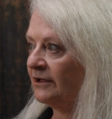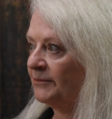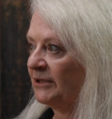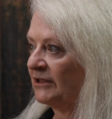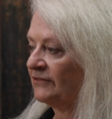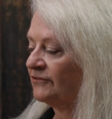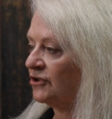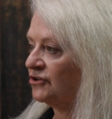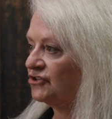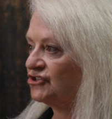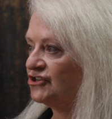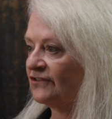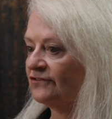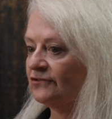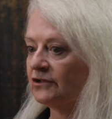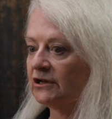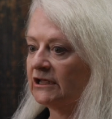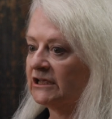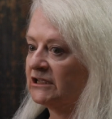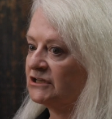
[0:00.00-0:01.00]
is
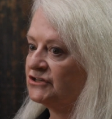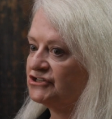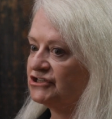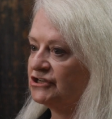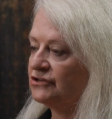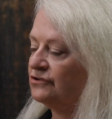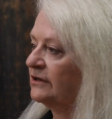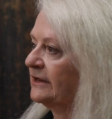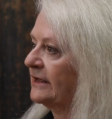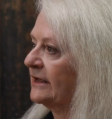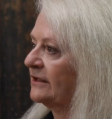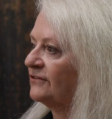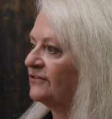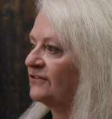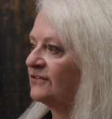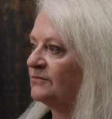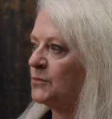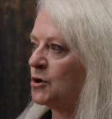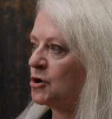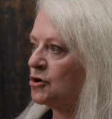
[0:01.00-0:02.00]
just going to continue to get
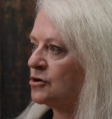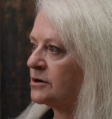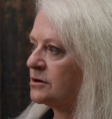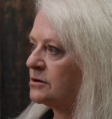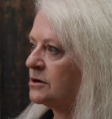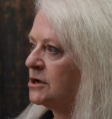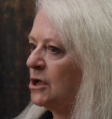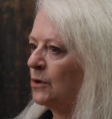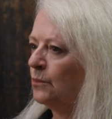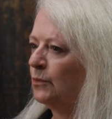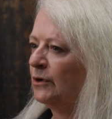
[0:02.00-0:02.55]
smarter.